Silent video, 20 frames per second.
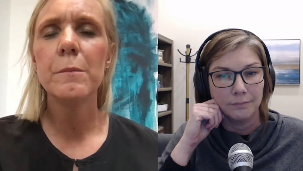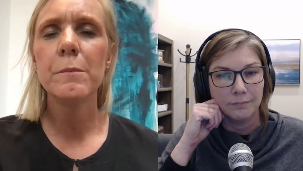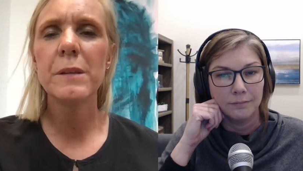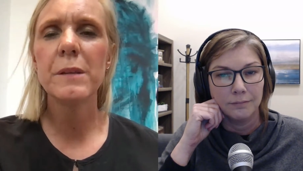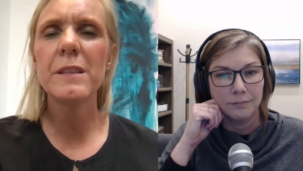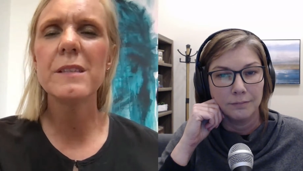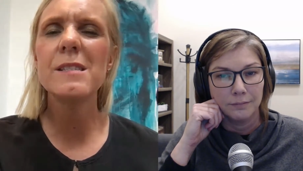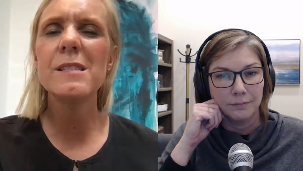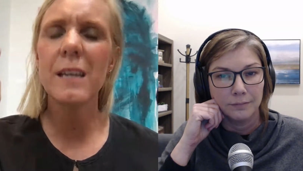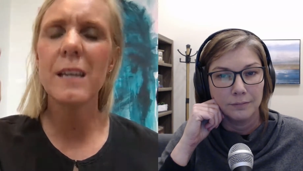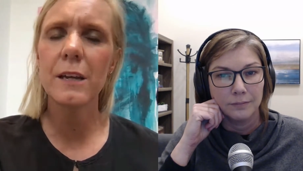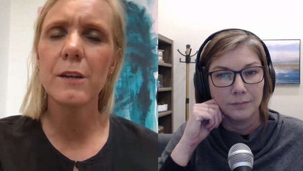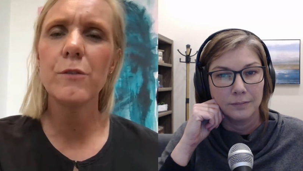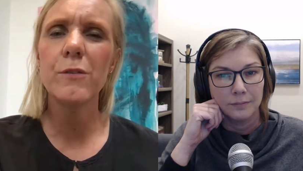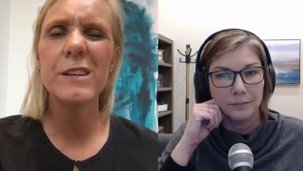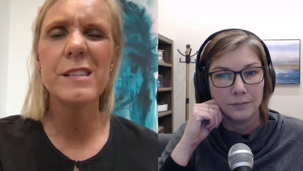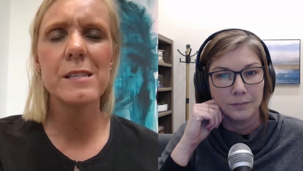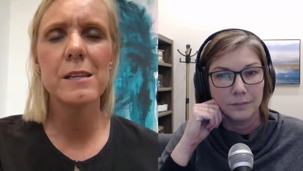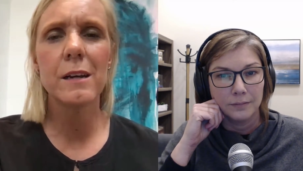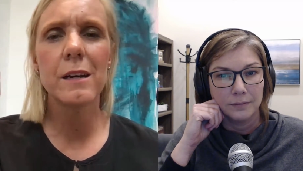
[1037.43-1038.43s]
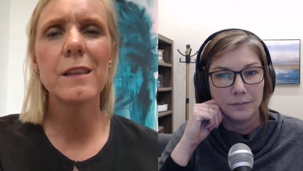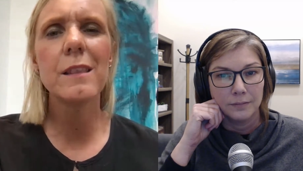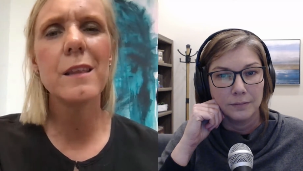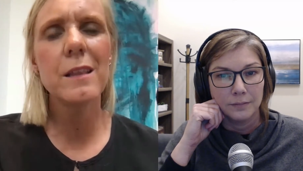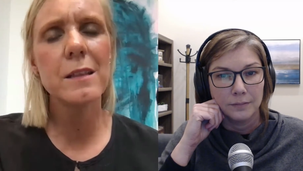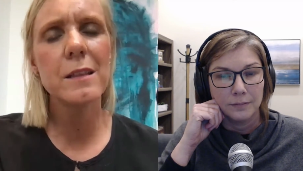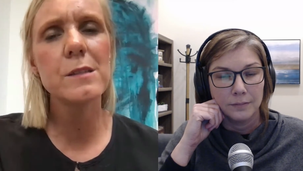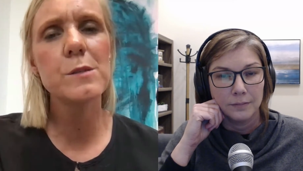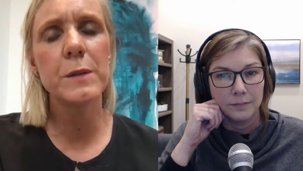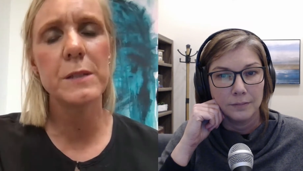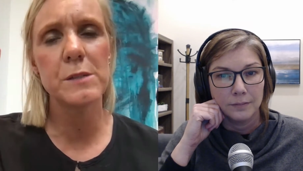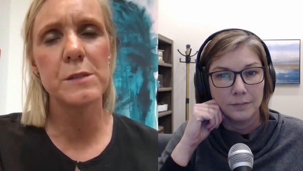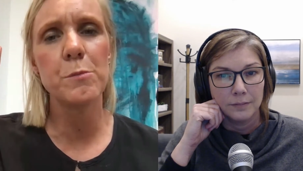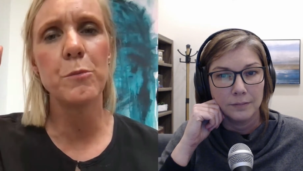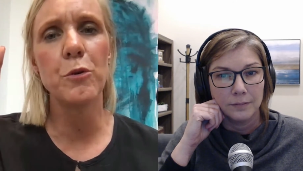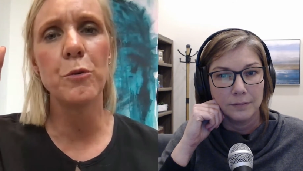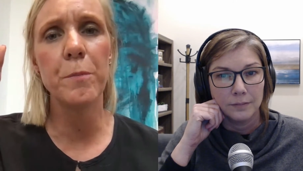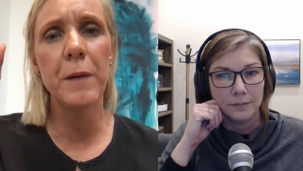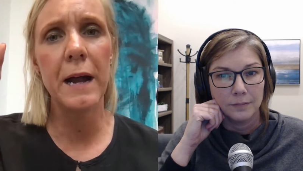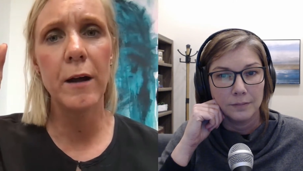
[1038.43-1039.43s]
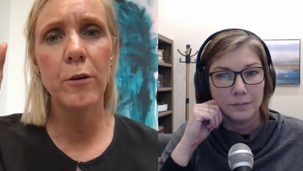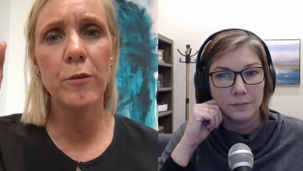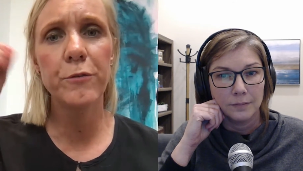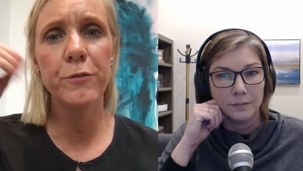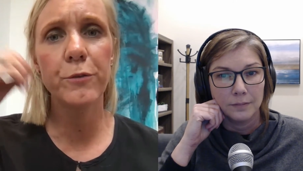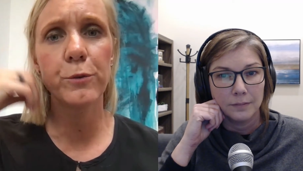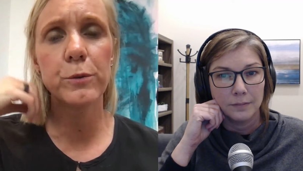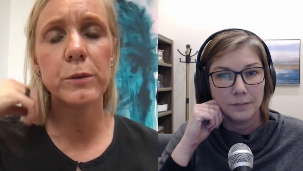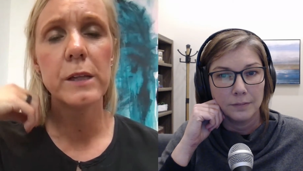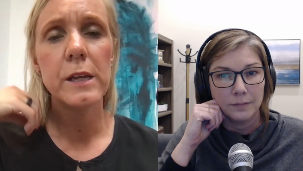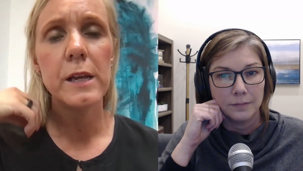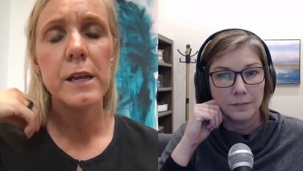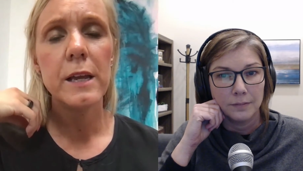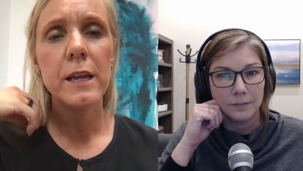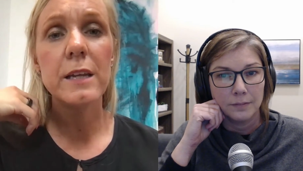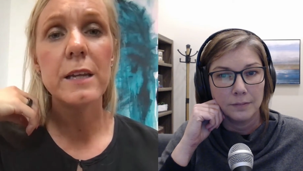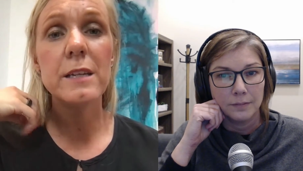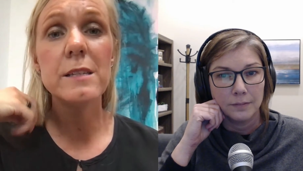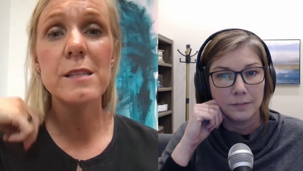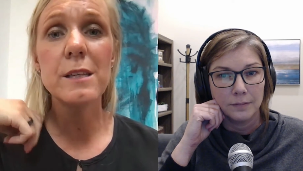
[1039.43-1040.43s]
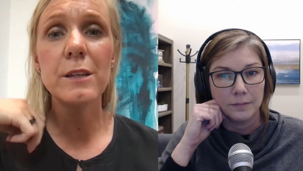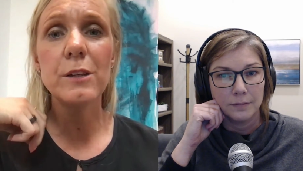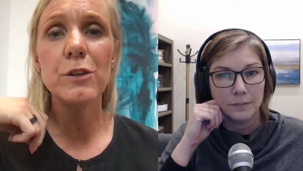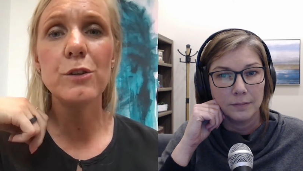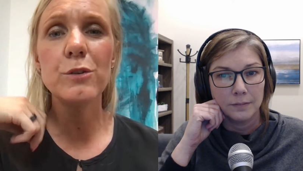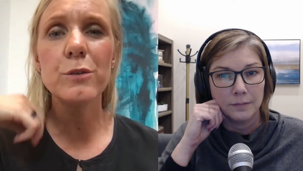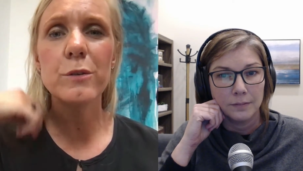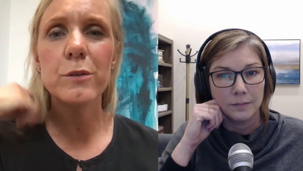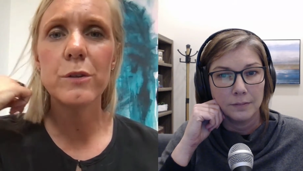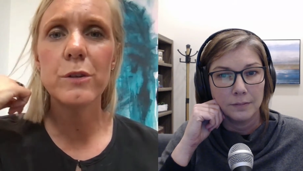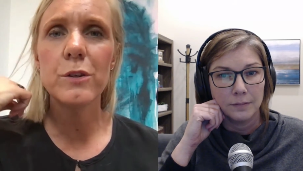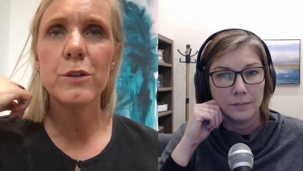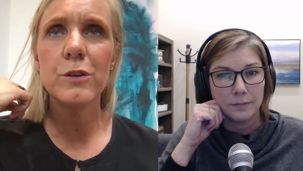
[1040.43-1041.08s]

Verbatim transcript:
Speaker 1: But the second reason, and I think this one's more powerful, is that you're